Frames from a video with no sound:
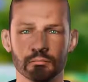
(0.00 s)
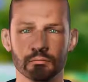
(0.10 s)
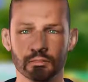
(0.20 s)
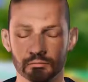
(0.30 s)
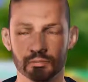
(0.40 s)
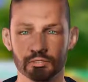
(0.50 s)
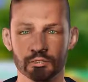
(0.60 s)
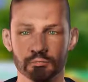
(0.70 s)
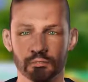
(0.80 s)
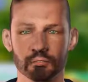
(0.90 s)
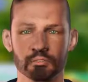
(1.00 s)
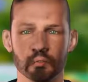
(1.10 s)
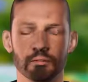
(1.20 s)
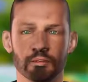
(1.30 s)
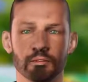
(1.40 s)
and you cross-reference it
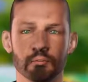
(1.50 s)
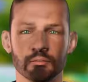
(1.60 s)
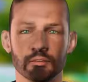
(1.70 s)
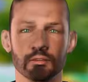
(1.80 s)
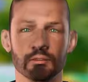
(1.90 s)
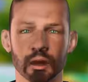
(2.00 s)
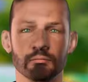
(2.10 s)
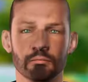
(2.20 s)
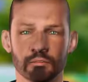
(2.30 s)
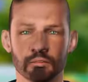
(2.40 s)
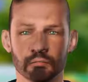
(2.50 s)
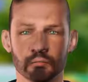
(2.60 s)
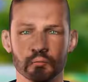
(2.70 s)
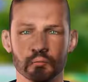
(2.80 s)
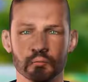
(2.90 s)
with every other prophet and
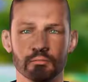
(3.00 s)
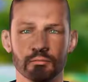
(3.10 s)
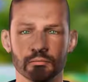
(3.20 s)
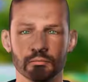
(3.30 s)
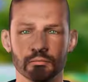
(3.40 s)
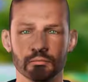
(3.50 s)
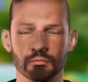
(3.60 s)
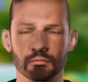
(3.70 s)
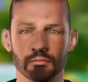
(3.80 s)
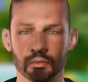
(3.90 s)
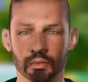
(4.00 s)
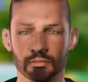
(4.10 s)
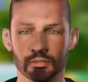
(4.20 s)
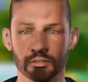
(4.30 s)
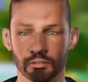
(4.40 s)
messenger before him, you will
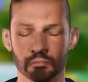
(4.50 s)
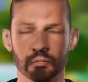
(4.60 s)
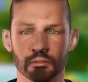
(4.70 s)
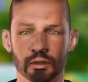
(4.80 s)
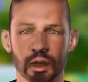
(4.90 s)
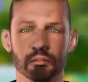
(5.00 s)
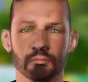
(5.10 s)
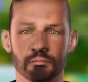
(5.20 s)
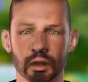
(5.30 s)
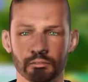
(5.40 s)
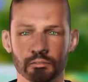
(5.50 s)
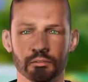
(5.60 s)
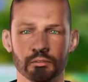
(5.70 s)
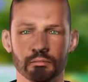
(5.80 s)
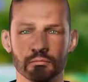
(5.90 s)
find out it actually falls in line
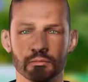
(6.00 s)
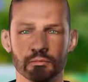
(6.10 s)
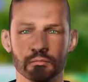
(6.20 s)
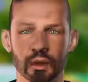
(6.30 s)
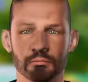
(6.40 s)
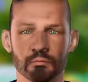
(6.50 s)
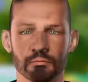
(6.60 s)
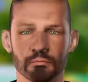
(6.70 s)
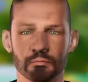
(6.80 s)
with every prophet and